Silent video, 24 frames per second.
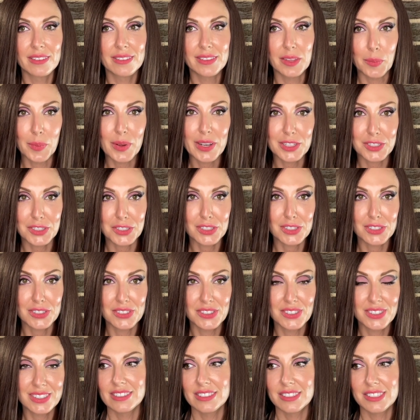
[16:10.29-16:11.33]
the
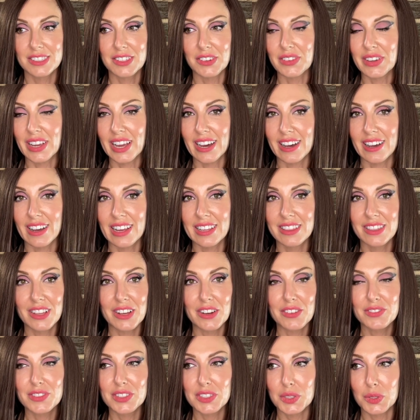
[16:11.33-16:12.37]
pictures. So yeah, I
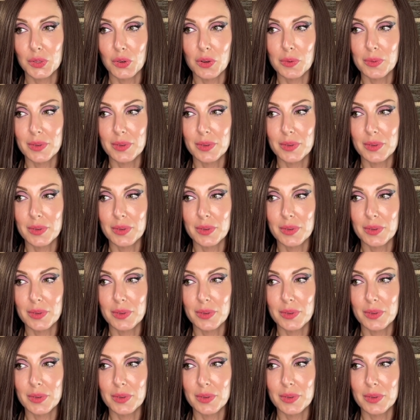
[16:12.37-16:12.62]
love the tour